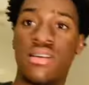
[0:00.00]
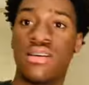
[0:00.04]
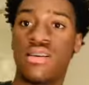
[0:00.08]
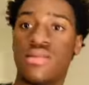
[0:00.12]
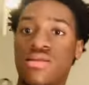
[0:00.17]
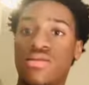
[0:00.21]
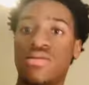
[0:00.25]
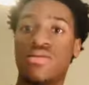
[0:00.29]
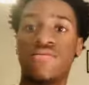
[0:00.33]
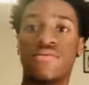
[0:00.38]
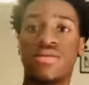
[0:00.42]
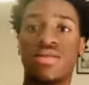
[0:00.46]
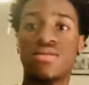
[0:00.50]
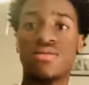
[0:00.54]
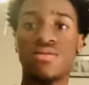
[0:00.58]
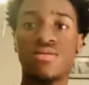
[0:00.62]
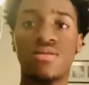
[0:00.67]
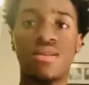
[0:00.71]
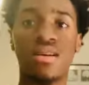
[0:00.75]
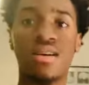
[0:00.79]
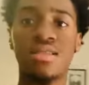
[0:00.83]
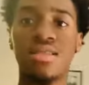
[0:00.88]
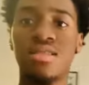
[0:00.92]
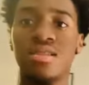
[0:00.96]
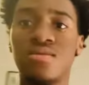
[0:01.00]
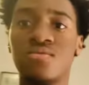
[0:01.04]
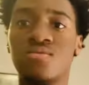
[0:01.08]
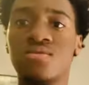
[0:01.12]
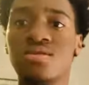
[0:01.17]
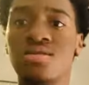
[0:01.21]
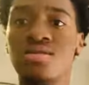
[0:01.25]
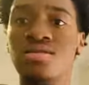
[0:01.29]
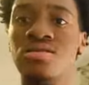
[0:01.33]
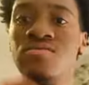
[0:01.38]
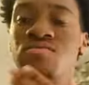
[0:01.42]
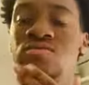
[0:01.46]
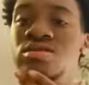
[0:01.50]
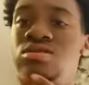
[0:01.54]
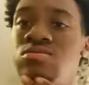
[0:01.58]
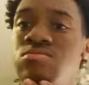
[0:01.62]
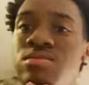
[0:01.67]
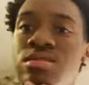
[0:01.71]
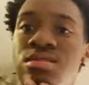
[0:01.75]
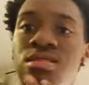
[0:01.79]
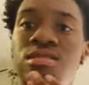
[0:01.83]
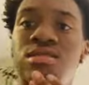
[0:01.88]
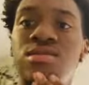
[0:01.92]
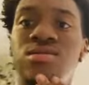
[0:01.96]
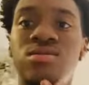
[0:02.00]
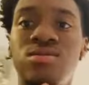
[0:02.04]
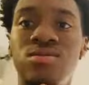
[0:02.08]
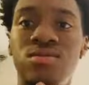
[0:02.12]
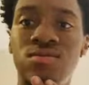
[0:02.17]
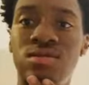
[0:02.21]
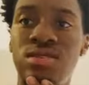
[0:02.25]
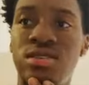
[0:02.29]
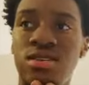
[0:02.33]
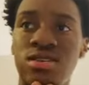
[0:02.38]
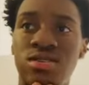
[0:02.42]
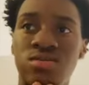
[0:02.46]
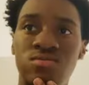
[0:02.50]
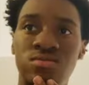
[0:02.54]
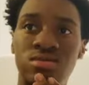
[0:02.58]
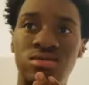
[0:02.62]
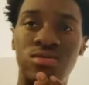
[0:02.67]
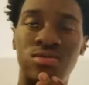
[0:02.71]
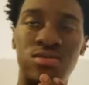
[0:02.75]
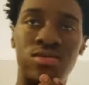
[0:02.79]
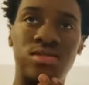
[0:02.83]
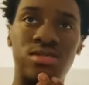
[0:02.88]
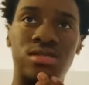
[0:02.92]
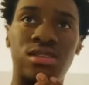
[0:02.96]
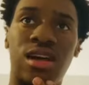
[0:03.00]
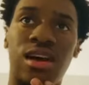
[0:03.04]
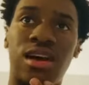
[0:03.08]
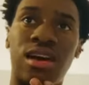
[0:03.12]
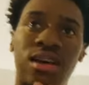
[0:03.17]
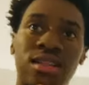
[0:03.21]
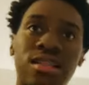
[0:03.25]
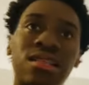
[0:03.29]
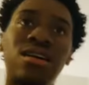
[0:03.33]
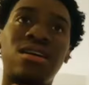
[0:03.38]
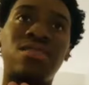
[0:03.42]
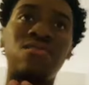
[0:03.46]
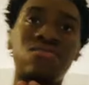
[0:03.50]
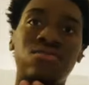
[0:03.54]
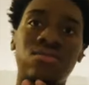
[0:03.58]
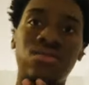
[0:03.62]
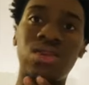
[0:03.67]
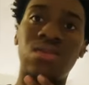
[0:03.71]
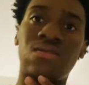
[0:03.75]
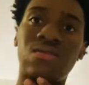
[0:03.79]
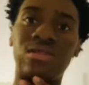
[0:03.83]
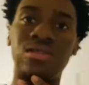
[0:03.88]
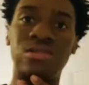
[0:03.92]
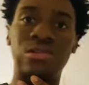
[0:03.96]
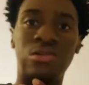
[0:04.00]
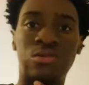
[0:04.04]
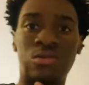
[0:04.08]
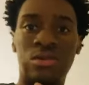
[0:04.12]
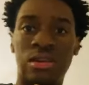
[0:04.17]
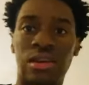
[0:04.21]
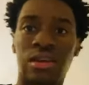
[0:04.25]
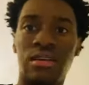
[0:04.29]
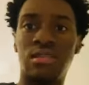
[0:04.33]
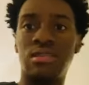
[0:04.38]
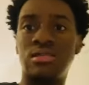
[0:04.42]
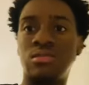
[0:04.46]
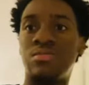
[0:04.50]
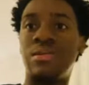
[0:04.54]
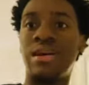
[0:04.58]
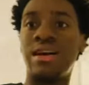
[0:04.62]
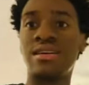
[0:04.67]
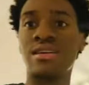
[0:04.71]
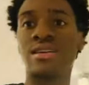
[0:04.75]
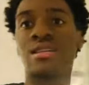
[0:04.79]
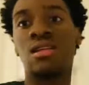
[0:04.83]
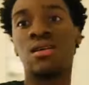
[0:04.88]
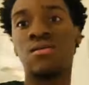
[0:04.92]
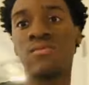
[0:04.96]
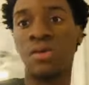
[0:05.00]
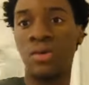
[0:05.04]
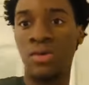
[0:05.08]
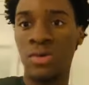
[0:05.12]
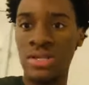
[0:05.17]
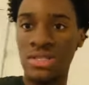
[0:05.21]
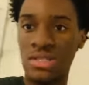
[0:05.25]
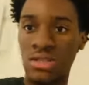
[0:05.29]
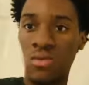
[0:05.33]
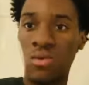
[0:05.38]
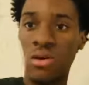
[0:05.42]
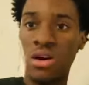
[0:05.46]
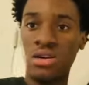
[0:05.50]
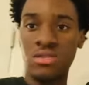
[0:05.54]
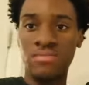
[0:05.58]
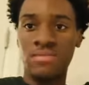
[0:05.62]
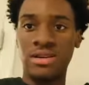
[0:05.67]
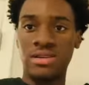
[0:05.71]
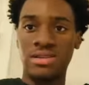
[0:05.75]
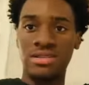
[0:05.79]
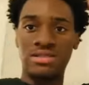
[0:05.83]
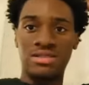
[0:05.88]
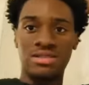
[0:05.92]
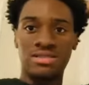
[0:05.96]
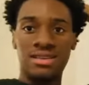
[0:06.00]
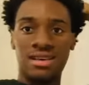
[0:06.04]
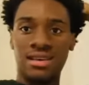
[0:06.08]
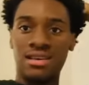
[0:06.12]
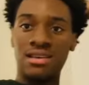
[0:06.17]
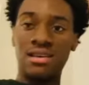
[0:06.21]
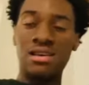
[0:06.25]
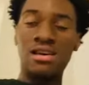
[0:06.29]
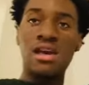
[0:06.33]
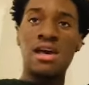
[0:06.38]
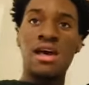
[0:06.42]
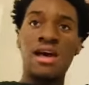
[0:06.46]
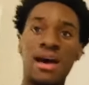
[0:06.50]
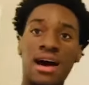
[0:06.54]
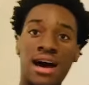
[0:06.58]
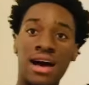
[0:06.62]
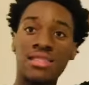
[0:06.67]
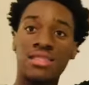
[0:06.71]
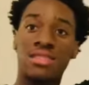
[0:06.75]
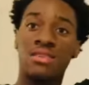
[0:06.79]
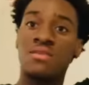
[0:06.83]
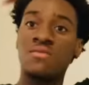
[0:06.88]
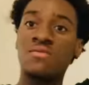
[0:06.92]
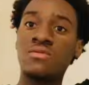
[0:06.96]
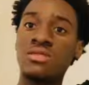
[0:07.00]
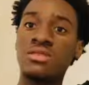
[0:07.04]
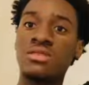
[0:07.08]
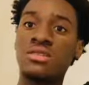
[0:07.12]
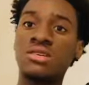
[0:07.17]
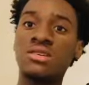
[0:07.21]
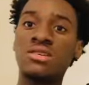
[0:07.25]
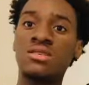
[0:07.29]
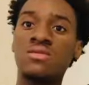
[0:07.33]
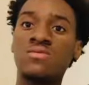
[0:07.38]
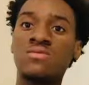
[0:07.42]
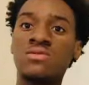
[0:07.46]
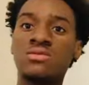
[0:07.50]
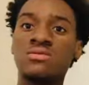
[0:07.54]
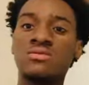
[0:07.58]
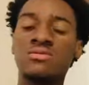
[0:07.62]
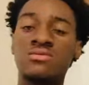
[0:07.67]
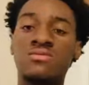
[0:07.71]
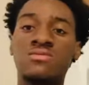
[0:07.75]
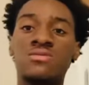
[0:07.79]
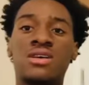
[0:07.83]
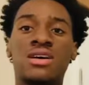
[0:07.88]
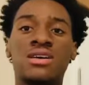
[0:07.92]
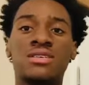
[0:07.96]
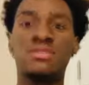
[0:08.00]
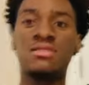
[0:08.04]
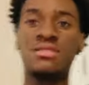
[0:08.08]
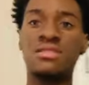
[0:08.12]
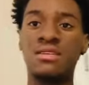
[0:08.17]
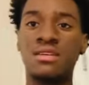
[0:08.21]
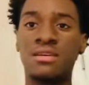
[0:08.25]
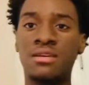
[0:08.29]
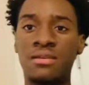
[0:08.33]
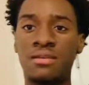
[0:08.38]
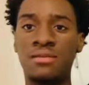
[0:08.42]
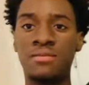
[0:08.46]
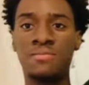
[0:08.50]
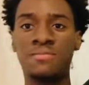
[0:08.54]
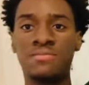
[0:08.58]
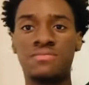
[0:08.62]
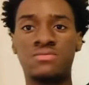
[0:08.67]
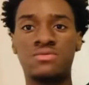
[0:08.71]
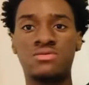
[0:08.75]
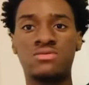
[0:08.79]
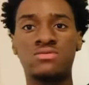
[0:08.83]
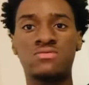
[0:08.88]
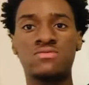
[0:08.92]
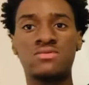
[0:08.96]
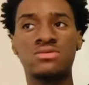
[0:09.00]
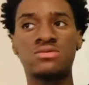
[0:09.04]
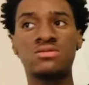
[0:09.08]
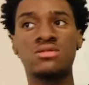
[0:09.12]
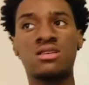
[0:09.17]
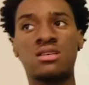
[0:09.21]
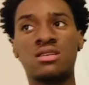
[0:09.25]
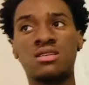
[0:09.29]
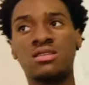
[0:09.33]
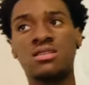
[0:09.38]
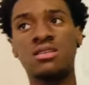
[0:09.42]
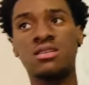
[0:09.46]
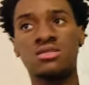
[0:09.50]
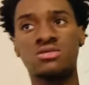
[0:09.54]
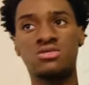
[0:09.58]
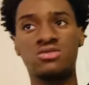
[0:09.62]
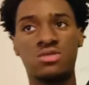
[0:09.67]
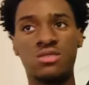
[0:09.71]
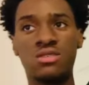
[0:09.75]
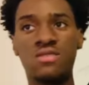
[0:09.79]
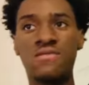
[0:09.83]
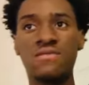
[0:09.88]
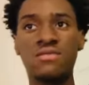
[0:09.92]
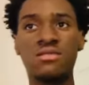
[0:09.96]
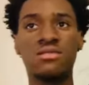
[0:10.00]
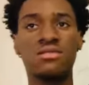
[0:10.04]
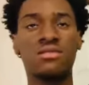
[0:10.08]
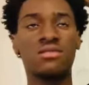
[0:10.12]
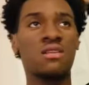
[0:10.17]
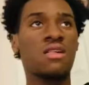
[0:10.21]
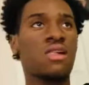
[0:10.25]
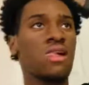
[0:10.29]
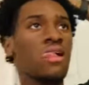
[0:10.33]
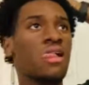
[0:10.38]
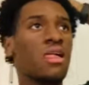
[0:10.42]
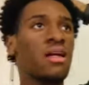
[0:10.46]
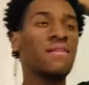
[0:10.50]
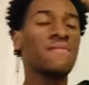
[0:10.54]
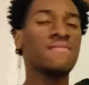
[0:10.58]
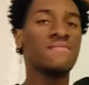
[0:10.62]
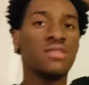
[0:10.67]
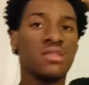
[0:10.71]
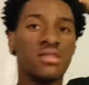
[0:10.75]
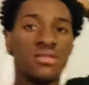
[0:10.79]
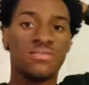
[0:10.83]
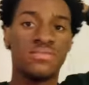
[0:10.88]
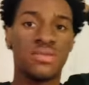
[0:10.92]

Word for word: I don't even know. I think we're leaving tomorrow. I don't know what else we're doing tonight. I thought we was going to do the games, but I ended up going to Walmart instead. I think we still will do like the game, what you call that, trivia? Yeah.